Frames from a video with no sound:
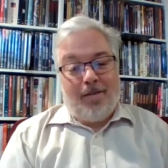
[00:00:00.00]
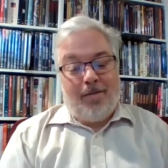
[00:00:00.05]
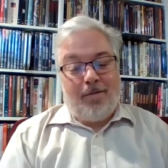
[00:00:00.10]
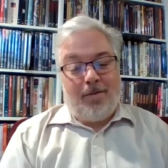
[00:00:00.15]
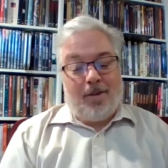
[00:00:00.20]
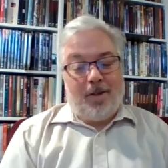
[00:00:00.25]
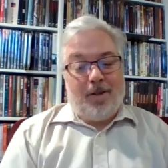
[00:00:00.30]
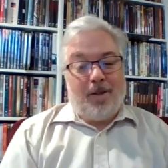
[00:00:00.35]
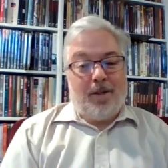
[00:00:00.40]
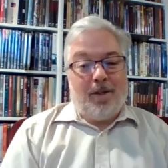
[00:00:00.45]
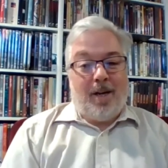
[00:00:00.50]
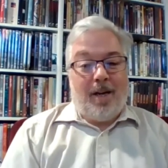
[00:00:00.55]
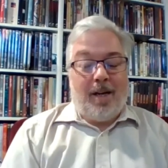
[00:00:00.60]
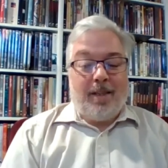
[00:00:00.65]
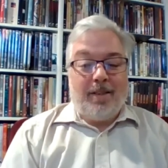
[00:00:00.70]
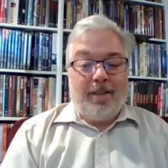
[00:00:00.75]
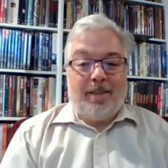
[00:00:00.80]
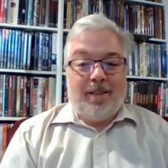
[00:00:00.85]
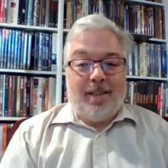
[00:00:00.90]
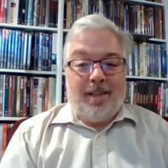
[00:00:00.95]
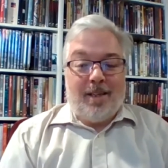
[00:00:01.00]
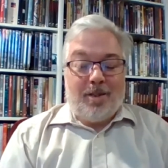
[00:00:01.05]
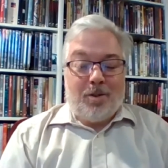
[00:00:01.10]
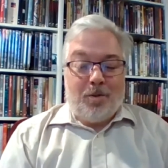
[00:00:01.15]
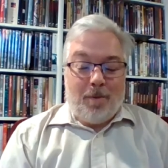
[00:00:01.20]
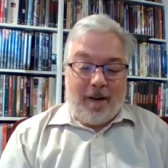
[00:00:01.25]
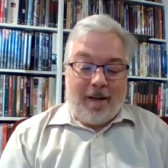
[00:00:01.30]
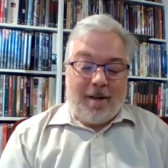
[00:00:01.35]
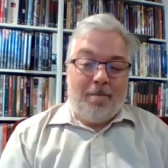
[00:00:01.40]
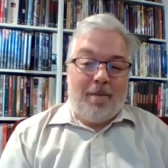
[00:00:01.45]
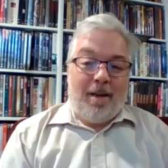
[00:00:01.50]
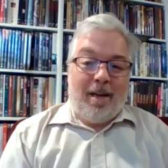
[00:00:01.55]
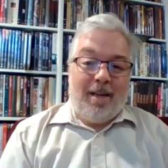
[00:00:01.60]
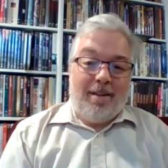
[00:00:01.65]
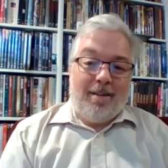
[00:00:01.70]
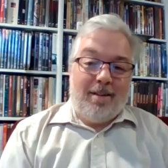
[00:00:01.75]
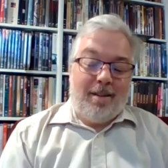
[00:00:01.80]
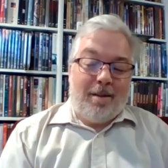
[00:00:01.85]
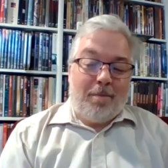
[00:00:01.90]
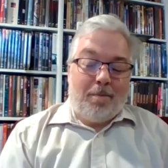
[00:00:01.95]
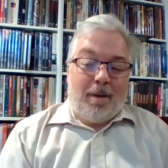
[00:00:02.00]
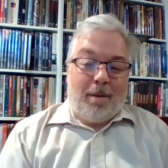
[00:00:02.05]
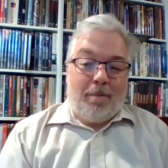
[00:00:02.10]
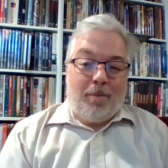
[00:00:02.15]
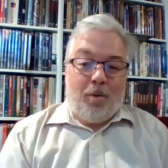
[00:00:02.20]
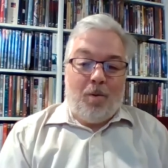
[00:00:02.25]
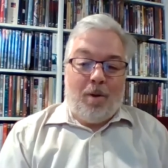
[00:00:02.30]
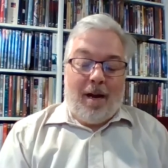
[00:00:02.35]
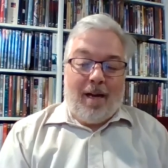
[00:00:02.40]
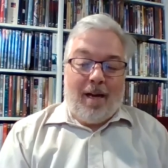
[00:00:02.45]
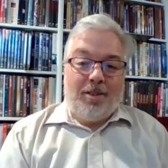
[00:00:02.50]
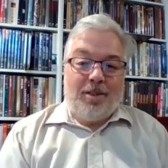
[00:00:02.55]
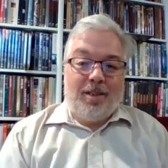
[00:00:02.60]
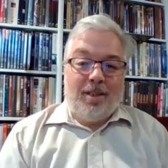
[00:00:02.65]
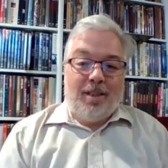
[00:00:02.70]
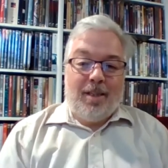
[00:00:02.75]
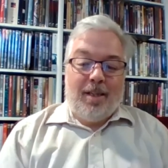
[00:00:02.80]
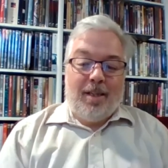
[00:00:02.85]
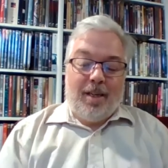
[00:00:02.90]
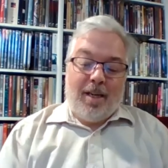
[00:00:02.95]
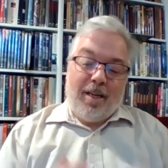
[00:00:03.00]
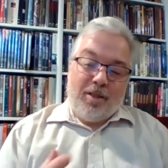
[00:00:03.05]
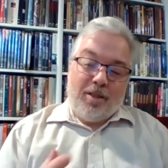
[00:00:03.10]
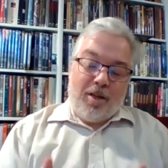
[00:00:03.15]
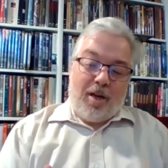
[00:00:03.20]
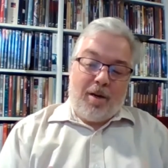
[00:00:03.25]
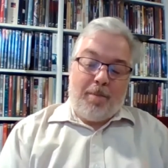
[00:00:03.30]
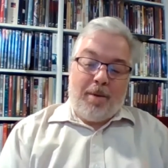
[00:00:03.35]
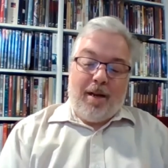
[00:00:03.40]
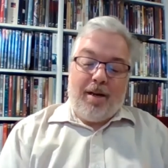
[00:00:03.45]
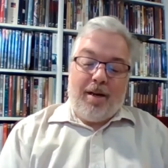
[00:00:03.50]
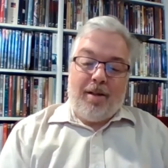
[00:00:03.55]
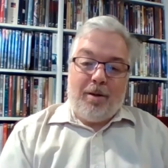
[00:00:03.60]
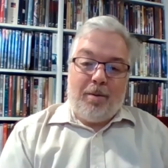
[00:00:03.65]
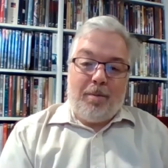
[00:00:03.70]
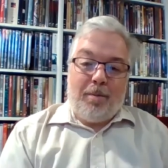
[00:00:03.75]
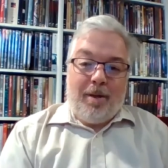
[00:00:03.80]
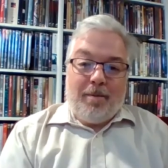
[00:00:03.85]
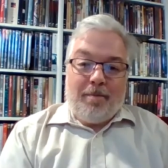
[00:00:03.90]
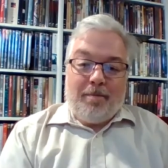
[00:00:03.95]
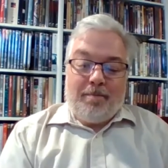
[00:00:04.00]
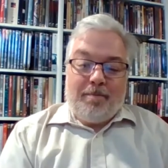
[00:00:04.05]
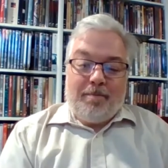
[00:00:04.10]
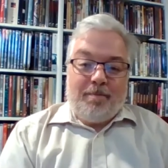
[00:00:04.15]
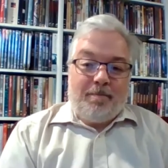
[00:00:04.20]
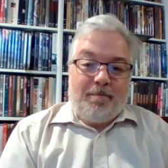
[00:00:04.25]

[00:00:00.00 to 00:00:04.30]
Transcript: for us to recommend that people watch. Can you talk about it a little bit?